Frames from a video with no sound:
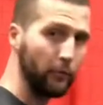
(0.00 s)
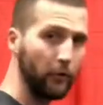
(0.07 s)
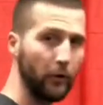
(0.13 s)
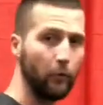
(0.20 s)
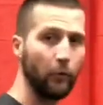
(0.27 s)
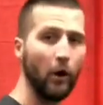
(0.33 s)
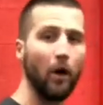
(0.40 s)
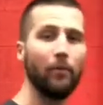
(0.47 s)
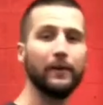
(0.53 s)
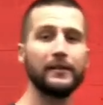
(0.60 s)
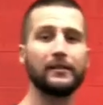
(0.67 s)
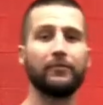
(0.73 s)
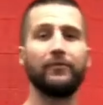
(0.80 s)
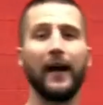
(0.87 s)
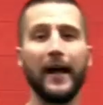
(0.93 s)
we're
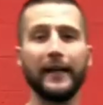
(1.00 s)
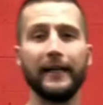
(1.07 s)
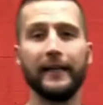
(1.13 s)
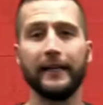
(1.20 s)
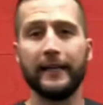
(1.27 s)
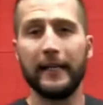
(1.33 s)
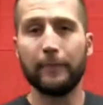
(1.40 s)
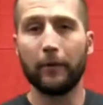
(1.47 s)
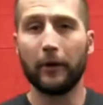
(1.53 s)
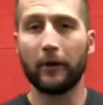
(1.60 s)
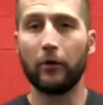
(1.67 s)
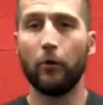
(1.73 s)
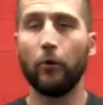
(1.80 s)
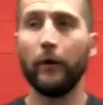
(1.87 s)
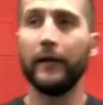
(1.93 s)
always fighting to keep our
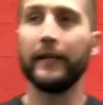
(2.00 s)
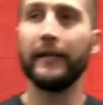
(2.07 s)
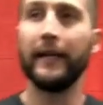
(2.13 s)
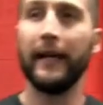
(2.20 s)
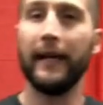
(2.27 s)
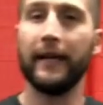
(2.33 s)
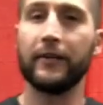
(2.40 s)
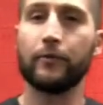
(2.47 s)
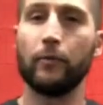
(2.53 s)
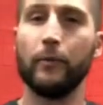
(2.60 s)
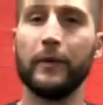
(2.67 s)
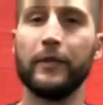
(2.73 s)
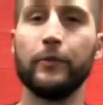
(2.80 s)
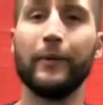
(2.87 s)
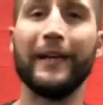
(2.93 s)
core engaged when
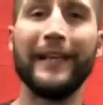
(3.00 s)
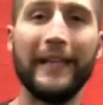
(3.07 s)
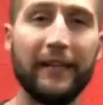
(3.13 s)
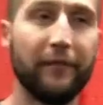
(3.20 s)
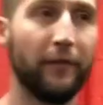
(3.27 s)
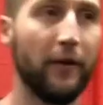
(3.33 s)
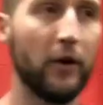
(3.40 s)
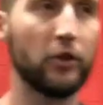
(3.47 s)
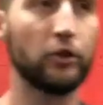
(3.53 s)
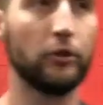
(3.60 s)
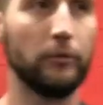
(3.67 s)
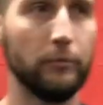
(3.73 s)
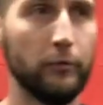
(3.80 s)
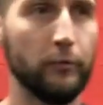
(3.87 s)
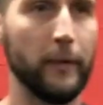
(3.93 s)
we do any functional
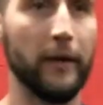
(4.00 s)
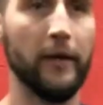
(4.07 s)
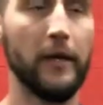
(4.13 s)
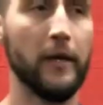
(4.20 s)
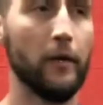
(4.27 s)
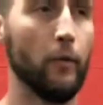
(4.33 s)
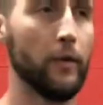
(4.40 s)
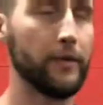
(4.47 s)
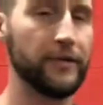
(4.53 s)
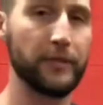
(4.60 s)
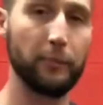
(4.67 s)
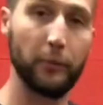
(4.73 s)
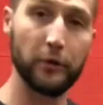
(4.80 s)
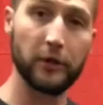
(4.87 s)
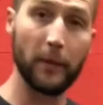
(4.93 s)
movement, whether it's a
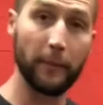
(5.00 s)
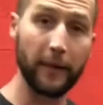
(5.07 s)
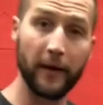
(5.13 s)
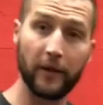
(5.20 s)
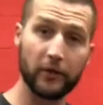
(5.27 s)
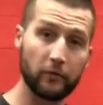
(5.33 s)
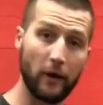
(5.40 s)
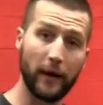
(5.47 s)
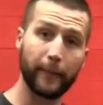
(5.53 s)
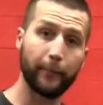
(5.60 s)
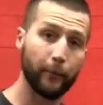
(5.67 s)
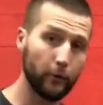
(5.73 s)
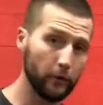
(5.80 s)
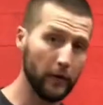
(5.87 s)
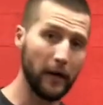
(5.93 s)
push-up, an air squat, a
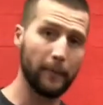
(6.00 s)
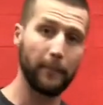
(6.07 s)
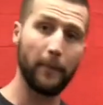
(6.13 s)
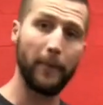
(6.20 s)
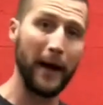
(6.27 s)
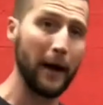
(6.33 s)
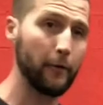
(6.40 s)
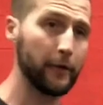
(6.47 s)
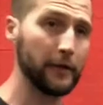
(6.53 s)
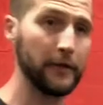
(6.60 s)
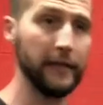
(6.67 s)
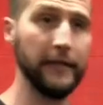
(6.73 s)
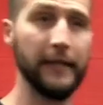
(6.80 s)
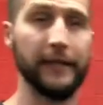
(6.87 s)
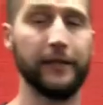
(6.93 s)
pull-up, a power
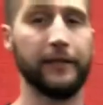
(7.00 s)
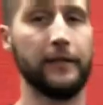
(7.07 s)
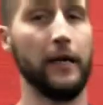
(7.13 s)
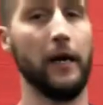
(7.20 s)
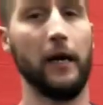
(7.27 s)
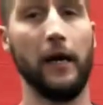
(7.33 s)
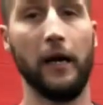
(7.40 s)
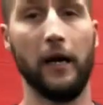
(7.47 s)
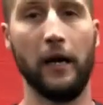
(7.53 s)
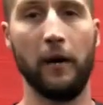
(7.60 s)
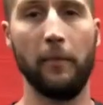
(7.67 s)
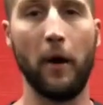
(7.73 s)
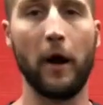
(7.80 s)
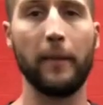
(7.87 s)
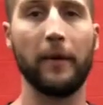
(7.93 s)
clean, a
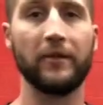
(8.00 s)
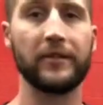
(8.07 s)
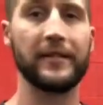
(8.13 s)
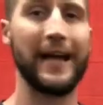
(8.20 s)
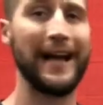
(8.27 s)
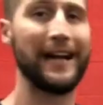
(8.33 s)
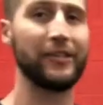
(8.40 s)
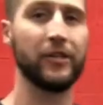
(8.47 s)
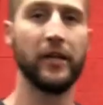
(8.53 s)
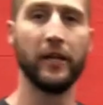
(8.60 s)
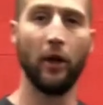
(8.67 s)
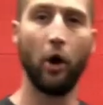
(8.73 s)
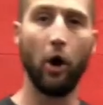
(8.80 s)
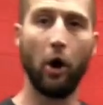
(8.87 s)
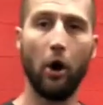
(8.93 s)
barbell snatch,
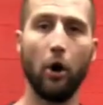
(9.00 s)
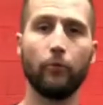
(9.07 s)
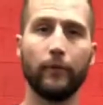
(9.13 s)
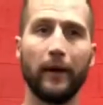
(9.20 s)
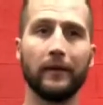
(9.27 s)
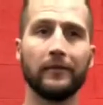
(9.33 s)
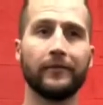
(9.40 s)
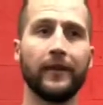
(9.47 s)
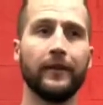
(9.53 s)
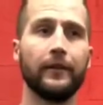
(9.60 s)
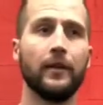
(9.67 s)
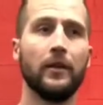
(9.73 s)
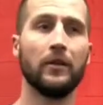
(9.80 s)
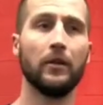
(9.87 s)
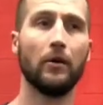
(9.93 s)
all relevant,
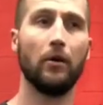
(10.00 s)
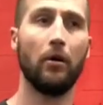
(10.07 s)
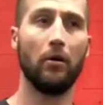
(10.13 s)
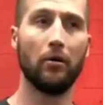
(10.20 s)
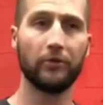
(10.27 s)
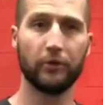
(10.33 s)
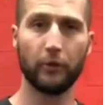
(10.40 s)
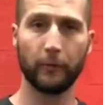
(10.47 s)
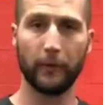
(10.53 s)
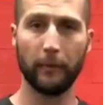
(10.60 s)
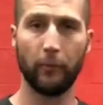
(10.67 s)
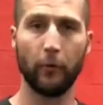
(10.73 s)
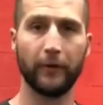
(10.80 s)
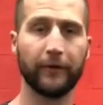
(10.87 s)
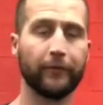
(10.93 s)
all super
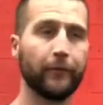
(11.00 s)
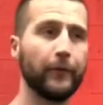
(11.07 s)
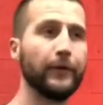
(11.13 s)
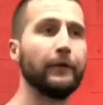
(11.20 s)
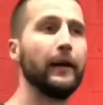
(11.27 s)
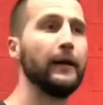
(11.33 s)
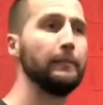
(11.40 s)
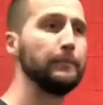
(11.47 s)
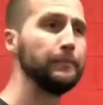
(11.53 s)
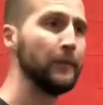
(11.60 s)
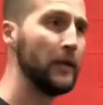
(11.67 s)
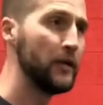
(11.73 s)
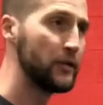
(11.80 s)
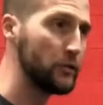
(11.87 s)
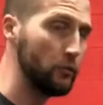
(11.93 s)
important for you, right?
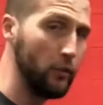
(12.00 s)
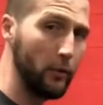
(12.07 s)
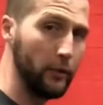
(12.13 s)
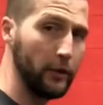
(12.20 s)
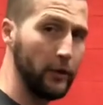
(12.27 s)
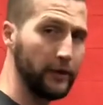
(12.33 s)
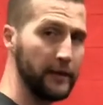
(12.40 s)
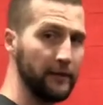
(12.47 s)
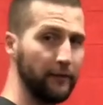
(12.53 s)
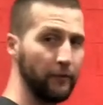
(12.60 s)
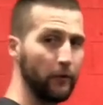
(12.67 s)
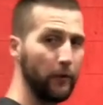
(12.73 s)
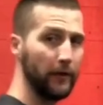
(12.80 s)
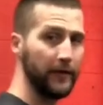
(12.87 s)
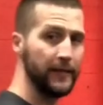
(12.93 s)
So what we're looking
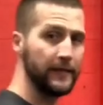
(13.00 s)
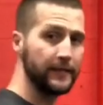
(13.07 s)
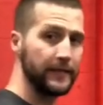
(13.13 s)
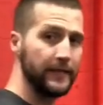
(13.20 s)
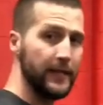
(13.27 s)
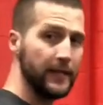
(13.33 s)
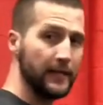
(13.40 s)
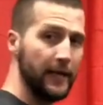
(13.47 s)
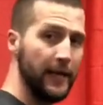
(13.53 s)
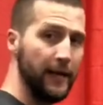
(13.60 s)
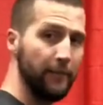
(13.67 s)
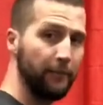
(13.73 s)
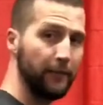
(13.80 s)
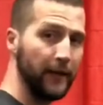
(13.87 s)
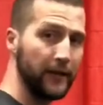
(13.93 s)
for is this
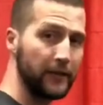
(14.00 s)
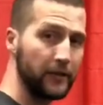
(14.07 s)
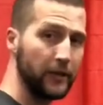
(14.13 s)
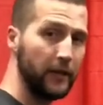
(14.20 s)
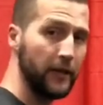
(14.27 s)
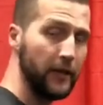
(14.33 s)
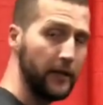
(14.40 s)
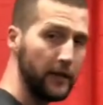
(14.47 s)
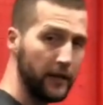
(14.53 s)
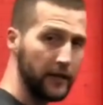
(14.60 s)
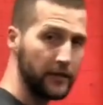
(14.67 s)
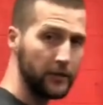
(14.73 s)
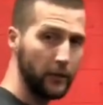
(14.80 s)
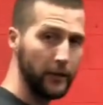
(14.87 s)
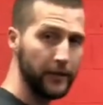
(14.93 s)
hip flexor
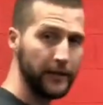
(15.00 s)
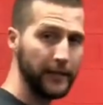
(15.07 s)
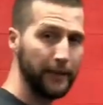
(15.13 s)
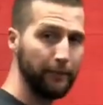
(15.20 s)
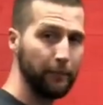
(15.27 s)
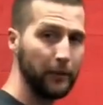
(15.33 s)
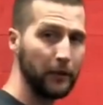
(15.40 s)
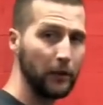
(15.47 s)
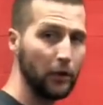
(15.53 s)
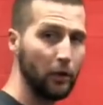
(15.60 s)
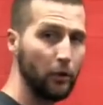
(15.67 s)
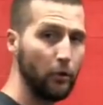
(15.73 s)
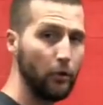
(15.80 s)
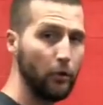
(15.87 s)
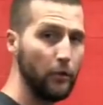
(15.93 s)
is going to get
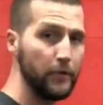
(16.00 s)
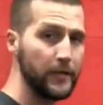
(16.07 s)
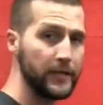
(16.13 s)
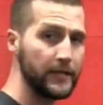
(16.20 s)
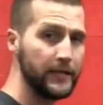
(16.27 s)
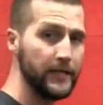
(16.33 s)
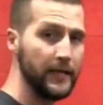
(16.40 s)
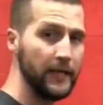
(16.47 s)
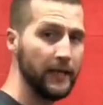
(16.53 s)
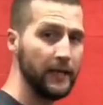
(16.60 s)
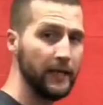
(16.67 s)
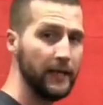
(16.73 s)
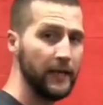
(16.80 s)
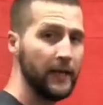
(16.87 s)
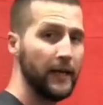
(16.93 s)
below this
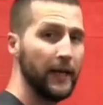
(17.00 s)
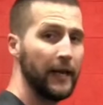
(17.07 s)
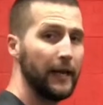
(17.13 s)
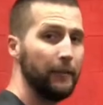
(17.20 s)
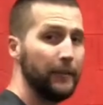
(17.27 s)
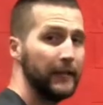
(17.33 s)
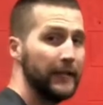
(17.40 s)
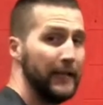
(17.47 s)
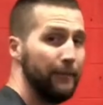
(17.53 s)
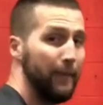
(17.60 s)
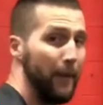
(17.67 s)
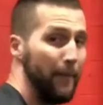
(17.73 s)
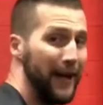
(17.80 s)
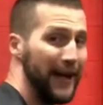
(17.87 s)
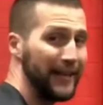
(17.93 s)
knee, and I'm going to keep my
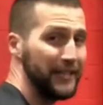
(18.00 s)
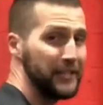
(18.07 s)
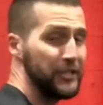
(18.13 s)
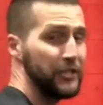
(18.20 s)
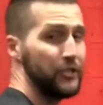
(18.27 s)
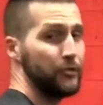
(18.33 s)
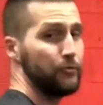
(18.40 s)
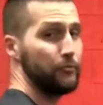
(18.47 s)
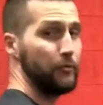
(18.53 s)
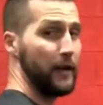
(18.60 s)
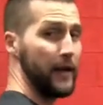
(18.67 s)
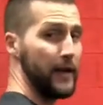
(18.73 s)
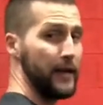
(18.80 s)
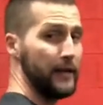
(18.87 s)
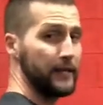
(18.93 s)
back as
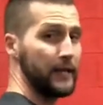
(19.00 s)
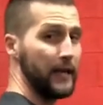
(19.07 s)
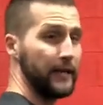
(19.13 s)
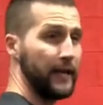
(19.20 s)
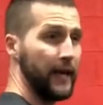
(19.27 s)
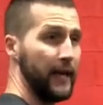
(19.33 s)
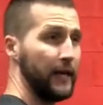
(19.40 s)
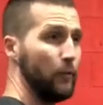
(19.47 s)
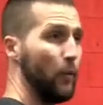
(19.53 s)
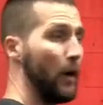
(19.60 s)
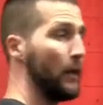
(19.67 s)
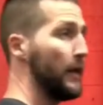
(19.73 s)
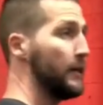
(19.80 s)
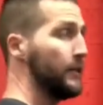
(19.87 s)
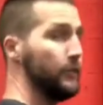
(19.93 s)
straight as I can
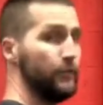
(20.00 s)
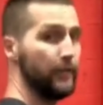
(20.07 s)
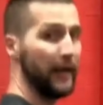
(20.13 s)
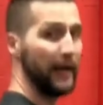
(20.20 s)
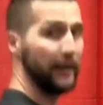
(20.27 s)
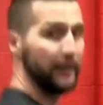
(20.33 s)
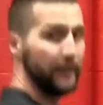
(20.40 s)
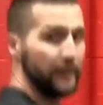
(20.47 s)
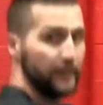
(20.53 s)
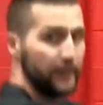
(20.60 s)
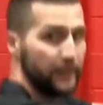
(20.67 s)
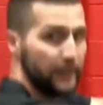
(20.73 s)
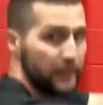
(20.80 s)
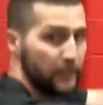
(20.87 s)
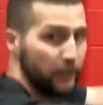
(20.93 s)
while I do that.
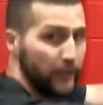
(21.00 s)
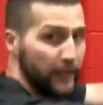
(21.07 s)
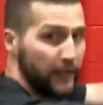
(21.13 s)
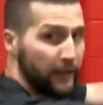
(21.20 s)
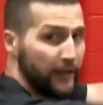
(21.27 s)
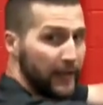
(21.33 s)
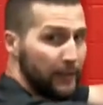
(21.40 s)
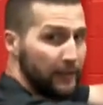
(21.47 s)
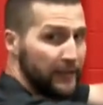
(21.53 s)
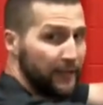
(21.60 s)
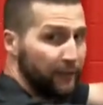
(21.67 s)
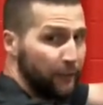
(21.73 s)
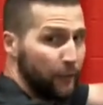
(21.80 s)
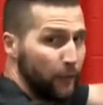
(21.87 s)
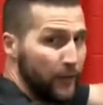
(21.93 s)
So here I am at
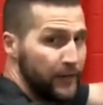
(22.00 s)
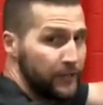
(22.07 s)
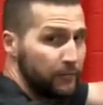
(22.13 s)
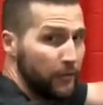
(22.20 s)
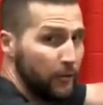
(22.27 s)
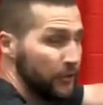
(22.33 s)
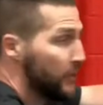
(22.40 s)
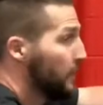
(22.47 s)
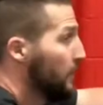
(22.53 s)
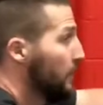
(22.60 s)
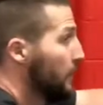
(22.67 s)
that full range of motion,